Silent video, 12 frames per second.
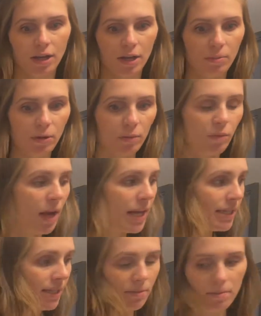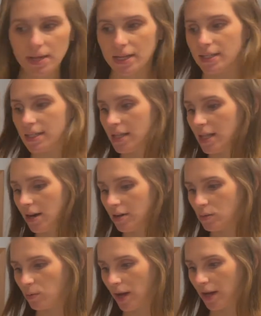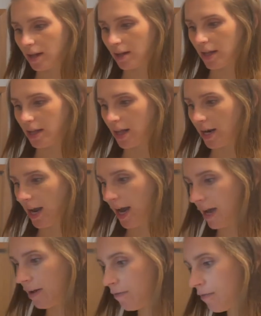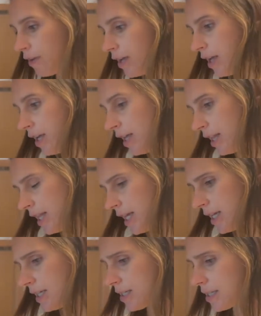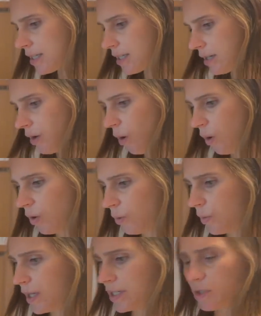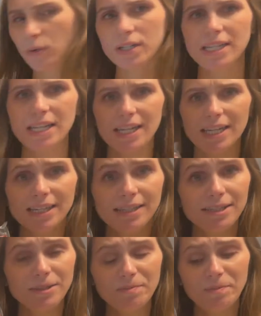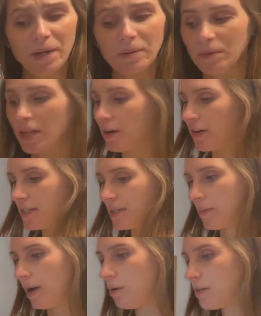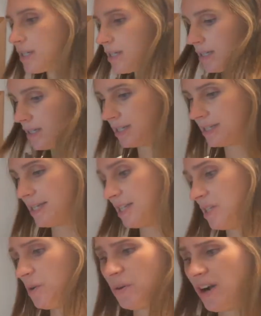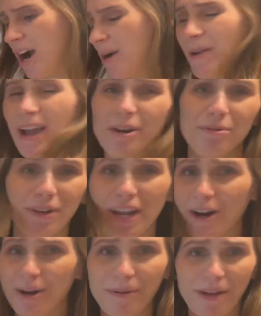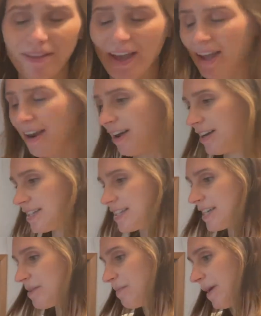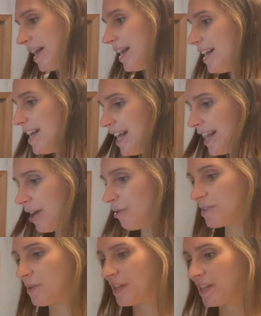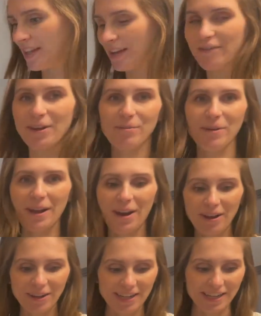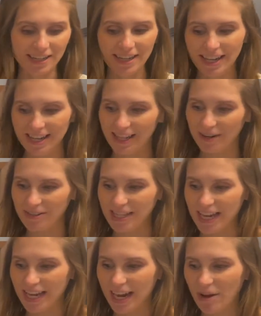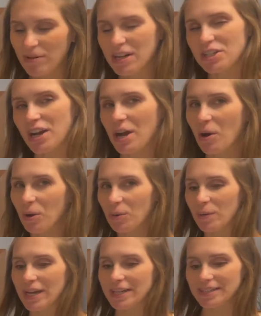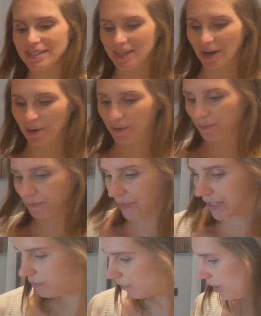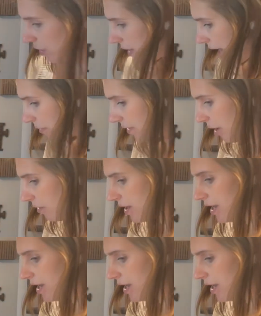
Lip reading: gonna put rice and beans in there as well, and then I have these whole wheat tortillas that I'm curious about. It says low carb. I don't care about that, honestly, but that was the only thing available at Aldi. But I was like, I want to try whole wheat, so we'll go that route.